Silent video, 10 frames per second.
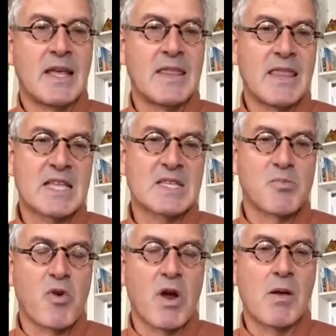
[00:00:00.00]
And
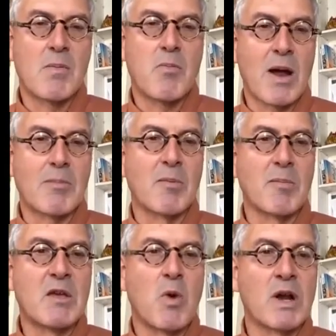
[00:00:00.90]
that's
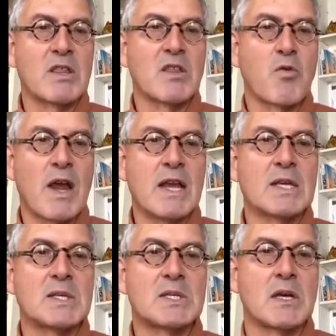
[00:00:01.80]
probably one of the
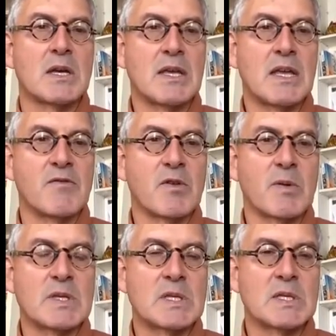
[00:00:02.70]
greatest
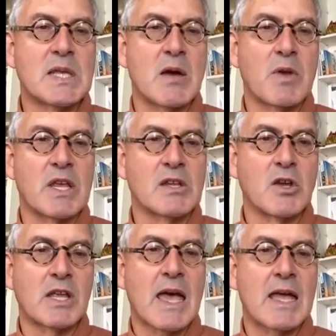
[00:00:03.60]
influences that we
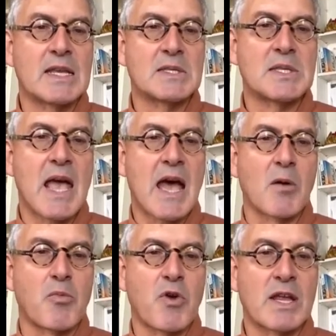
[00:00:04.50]
can look at is the
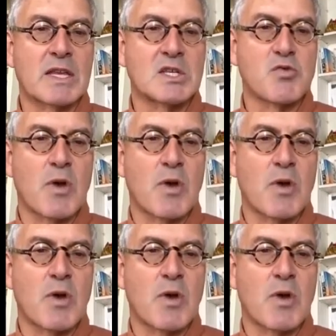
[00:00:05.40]
outbreak